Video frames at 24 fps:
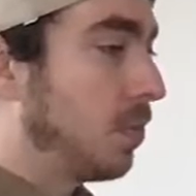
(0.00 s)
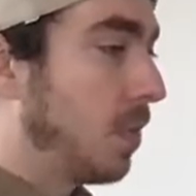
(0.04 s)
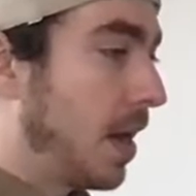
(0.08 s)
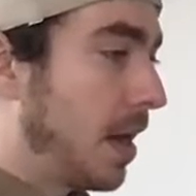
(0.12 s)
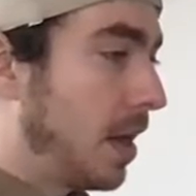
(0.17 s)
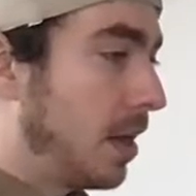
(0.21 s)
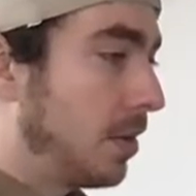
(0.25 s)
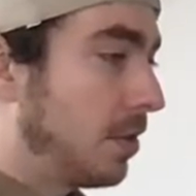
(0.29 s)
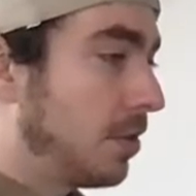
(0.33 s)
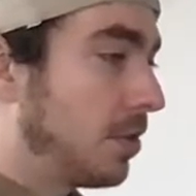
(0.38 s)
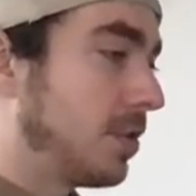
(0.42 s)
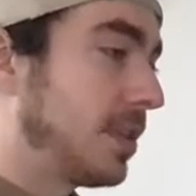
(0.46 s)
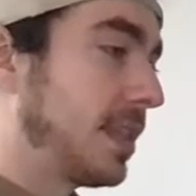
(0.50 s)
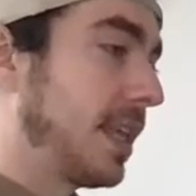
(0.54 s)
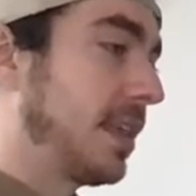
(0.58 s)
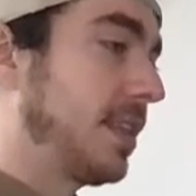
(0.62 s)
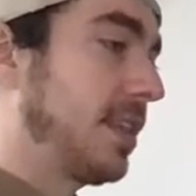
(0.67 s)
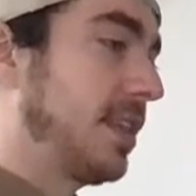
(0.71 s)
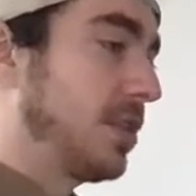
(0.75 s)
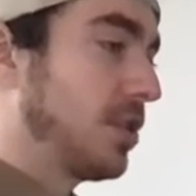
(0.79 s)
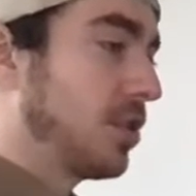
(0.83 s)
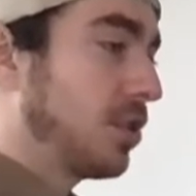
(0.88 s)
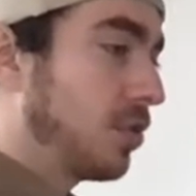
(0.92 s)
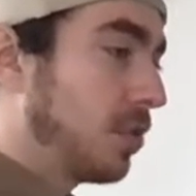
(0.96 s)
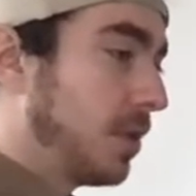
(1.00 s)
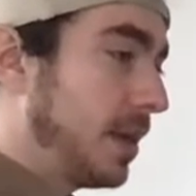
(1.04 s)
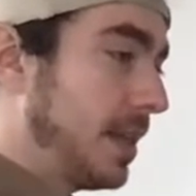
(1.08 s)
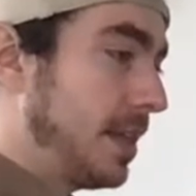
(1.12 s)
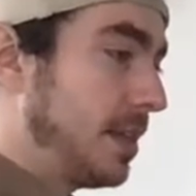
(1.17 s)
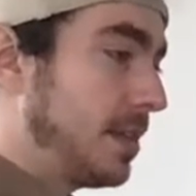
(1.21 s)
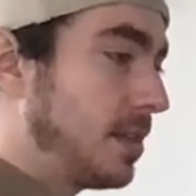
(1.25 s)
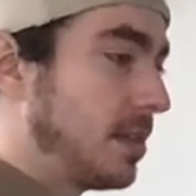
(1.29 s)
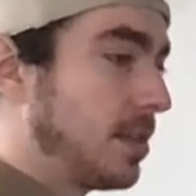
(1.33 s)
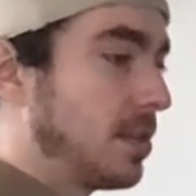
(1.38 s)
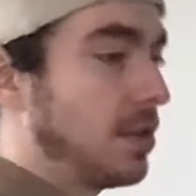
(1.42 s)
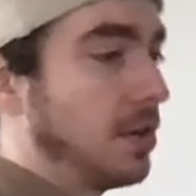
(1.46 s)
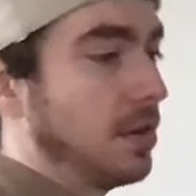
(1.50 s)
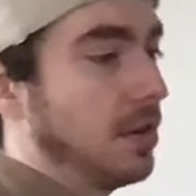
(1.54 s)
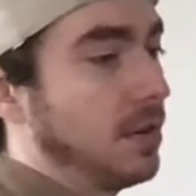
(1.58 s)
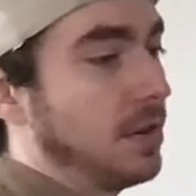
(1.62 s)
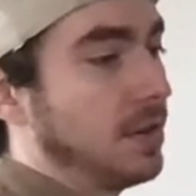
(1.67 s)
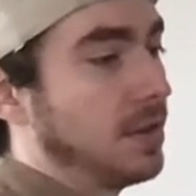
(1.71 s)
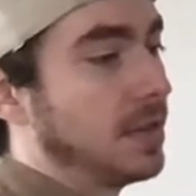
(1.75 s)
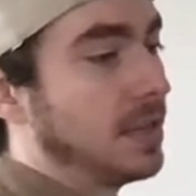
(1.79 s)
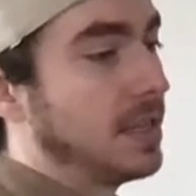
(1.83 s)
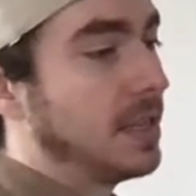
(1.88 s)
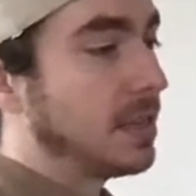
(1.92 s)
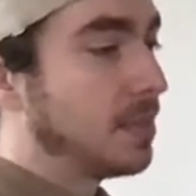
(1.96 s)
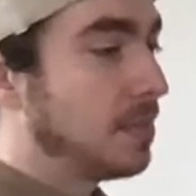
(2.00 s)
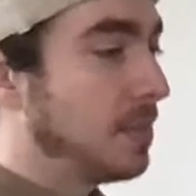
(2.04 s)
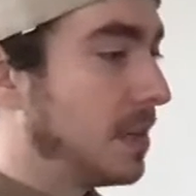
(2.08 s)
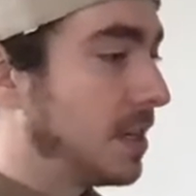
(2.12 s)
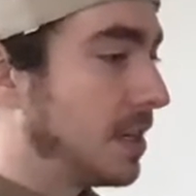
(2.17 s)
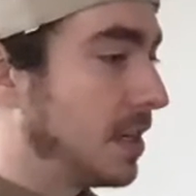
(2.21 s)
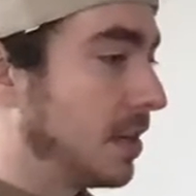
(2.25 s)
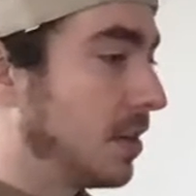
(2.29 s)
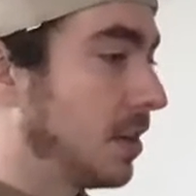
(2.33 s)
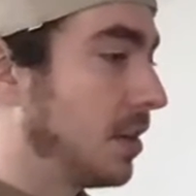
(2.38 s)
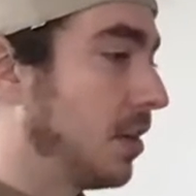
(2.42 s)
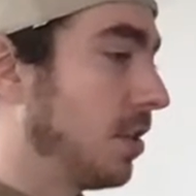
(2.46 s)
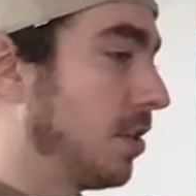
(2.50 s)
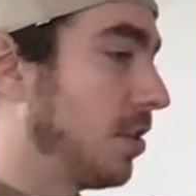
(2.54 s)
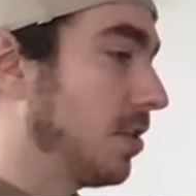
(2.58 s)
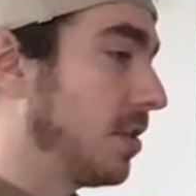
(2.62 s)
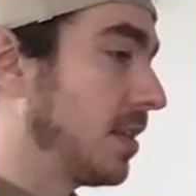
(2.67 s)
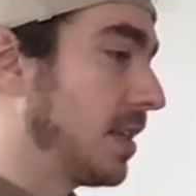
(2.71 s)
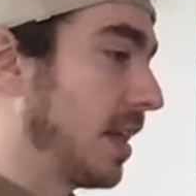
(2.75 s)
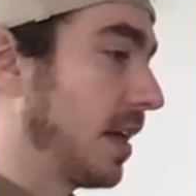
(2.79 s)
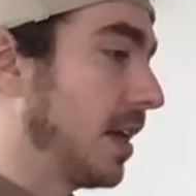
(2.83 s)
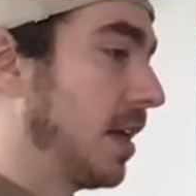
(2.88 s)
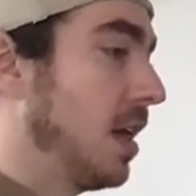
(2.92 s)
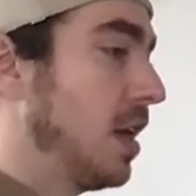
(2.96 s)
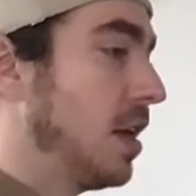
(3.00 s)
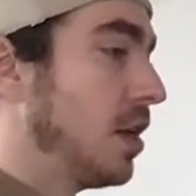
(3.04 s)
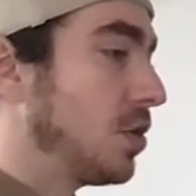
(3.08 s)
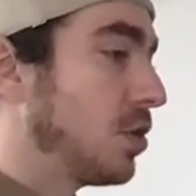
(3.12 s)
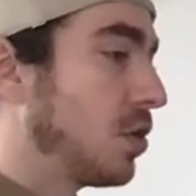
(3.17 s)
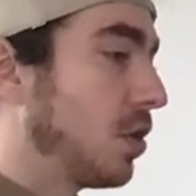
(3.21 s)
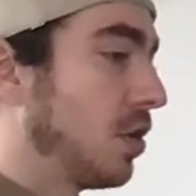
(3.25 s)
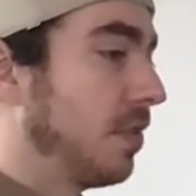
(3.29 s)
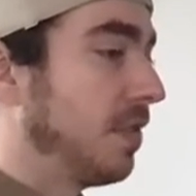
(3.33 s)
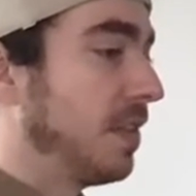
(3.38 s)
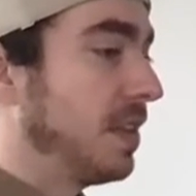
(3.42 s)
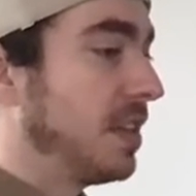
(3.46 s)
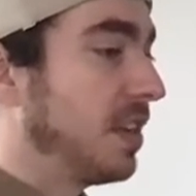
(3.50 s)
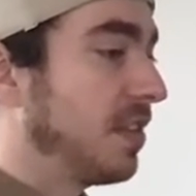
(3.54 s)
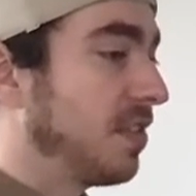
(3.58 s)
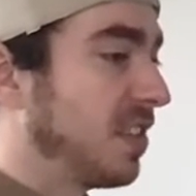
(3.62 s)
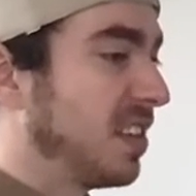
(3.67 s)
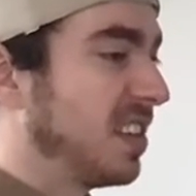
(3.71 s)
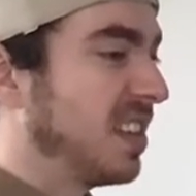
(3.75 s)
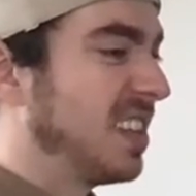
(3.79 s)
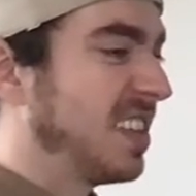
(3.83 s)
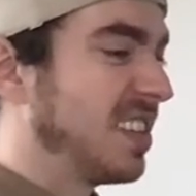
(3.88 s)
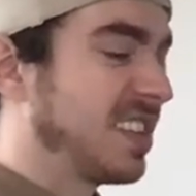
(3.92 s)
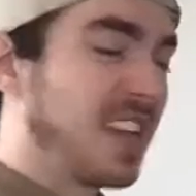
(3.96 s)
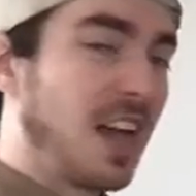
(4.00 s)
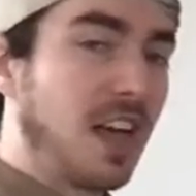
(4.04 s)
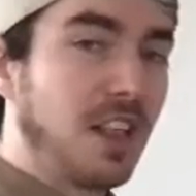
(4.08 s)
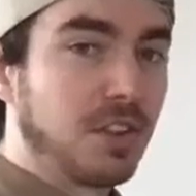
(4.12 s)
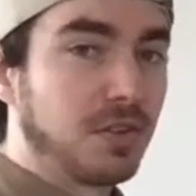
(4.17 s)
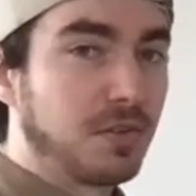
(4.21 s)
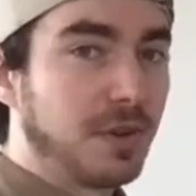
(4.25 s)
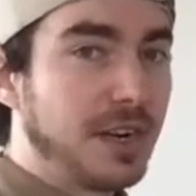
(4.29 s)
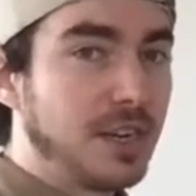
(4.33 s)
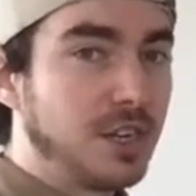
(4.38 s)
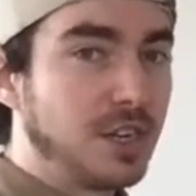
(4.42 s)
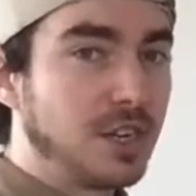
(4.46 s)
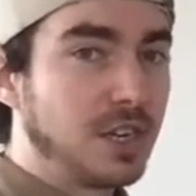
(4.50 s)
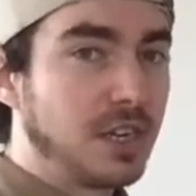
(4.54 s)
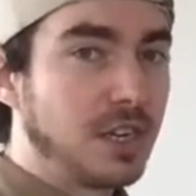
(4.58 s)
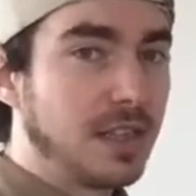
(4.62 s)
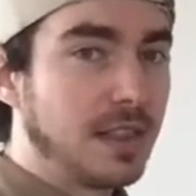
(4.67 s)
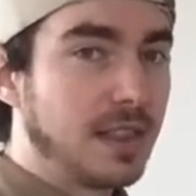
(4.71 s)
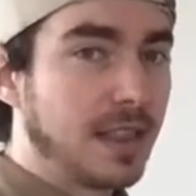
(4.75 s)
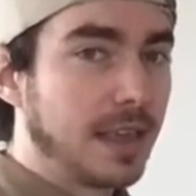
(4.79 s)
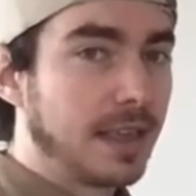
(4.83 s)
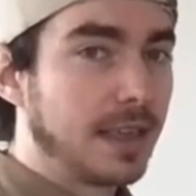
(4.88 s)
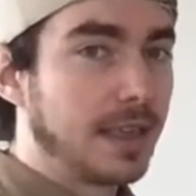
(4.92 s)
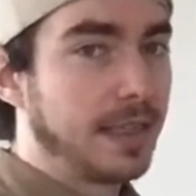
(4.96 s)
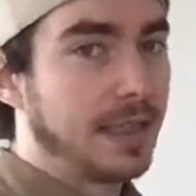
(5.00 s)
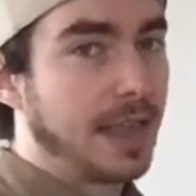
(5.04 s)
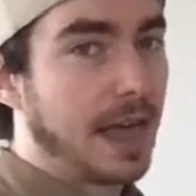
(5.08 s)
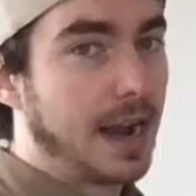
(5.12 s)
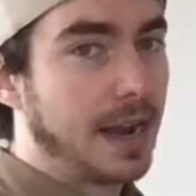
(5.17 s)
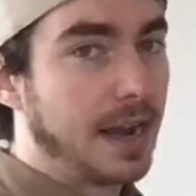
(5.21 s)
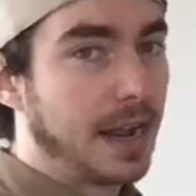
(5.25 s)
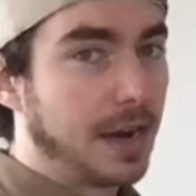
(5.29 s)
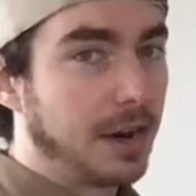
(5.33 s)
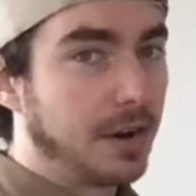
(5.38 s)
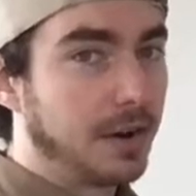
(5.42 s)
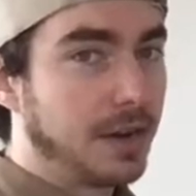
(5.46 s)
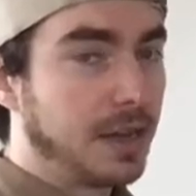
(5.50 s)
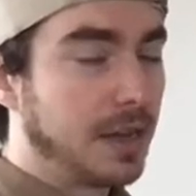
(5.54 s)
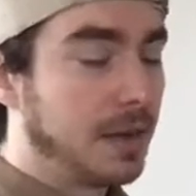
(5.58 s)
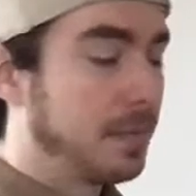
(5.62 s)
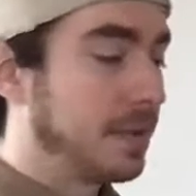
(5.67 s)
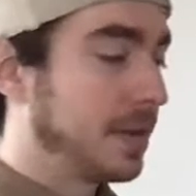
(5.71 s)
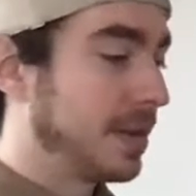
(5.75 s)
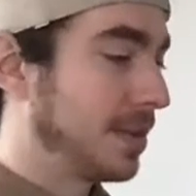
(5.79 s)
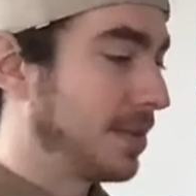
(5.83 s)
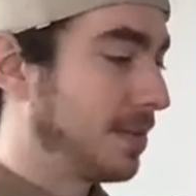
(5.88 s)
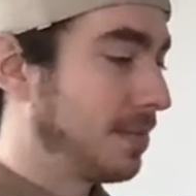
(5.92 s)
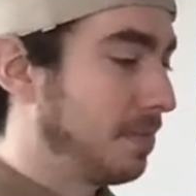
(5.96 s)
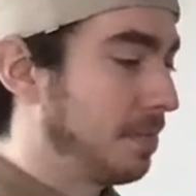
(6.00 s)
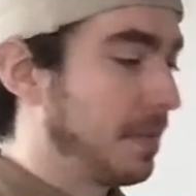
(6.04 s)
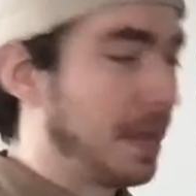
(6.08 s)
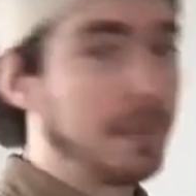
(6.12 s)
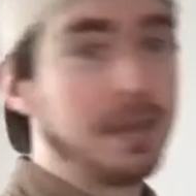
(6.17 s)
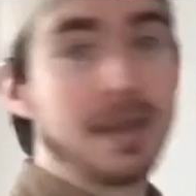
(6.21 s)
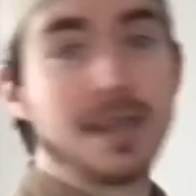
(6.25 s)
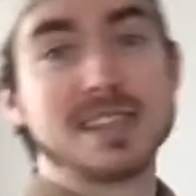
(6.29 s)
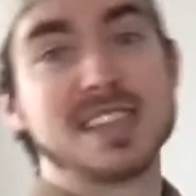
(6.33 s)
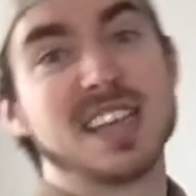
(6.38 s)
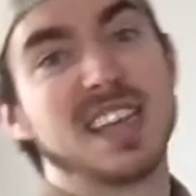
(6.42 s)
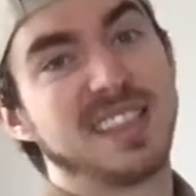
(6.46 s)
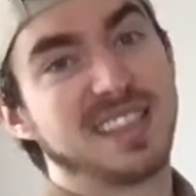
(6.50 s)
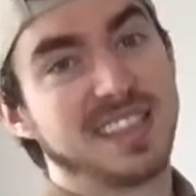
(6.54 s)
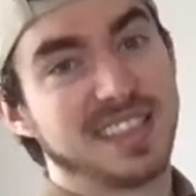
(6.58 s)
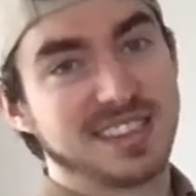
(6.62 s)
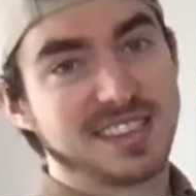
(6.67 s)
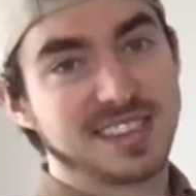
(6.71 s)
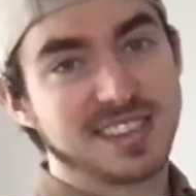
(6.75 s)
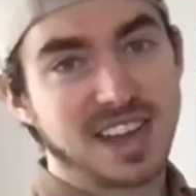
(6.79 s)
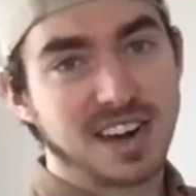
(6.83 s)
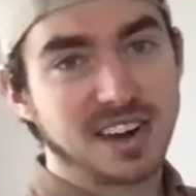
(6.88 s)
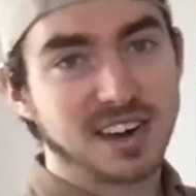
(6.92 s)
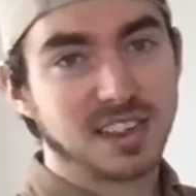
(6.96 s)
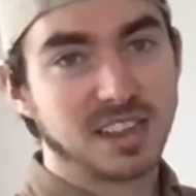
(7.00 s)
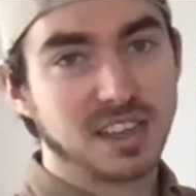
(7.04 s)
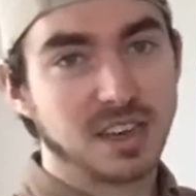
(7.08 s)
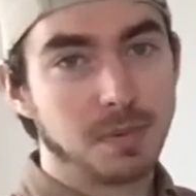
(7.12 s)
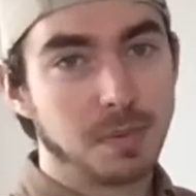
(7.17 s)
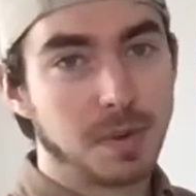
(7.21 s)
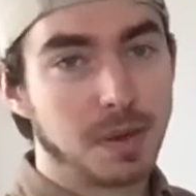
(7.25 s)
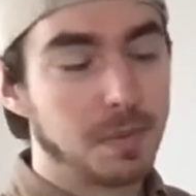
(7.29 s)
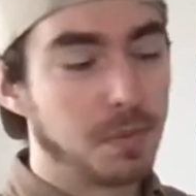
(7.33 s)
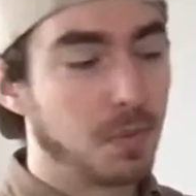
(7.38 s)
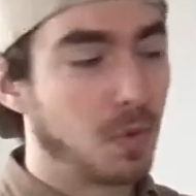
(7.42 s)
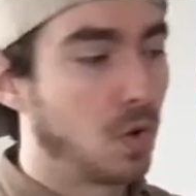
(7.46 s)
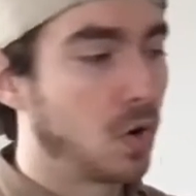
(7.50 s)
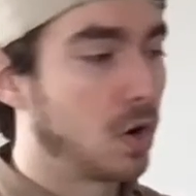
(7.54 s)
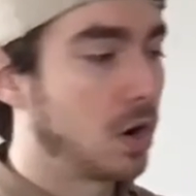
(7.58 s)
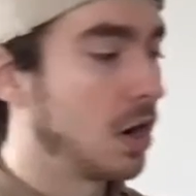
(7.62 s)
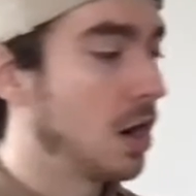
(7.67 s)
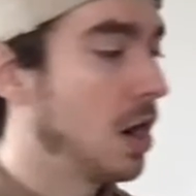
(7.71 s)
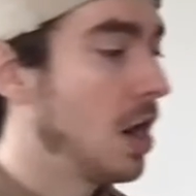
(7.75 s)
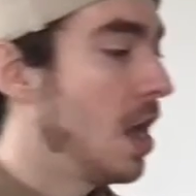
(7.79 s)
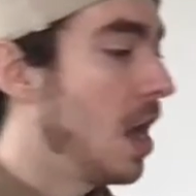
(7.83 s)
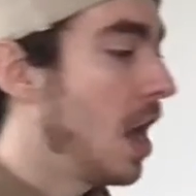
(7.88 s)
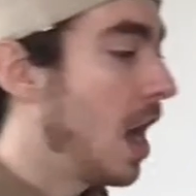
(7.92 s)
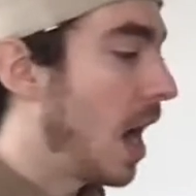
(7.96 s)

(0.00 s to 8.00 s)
well, there's this crease, there's this material, there's sort of a different discoloration in that area because maybe it's hit the sun a little bit more,